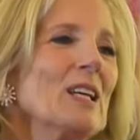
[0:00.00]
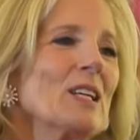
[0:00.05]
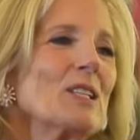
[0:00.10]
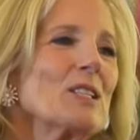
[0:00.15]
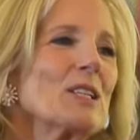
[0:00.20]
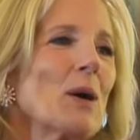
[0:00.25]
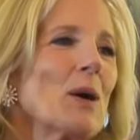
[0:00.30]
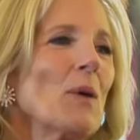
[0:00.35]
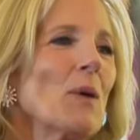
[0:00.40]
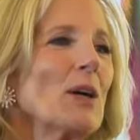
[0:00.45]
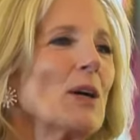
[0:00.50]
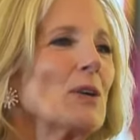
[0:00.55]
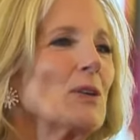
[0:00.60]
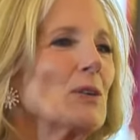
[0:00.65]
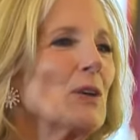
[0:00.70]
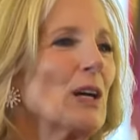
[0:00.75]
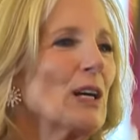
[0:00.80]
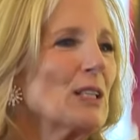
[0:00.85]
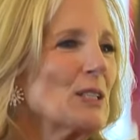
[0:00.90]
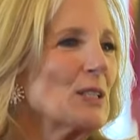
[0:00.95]
So
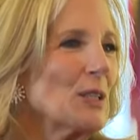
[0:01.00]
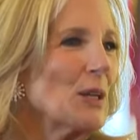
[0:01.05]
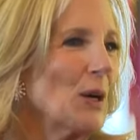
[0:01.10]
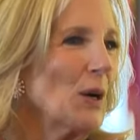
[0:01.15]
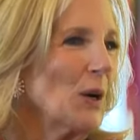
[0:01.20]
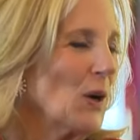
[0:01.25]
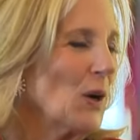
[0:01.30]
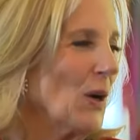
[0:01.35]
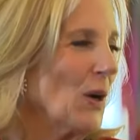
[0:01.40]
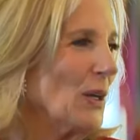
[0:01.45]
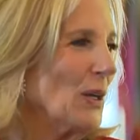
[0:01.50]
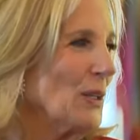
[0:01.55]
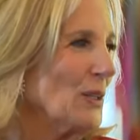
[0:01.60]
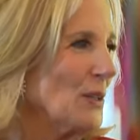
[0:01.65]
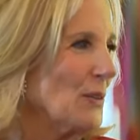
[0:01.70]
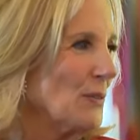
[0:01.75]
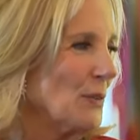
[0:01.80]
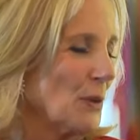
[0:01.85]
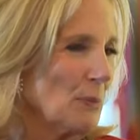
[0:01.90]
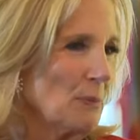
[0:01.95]
across the hall in
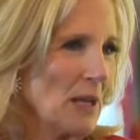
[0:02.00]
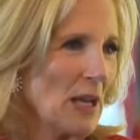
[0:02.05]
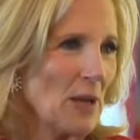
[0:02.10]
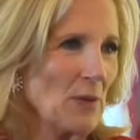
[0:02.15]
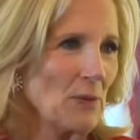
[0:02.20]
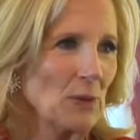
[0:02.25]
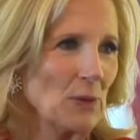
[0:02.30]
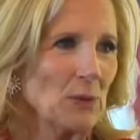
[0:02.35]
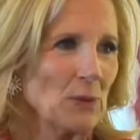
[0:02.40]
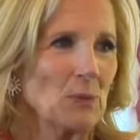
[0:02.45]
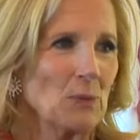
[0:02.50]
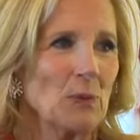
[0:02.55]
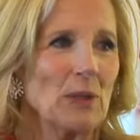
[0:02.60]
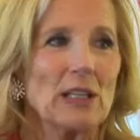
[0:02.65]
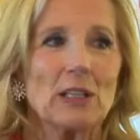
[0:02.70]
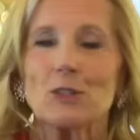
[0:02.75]
the Vermeil room, we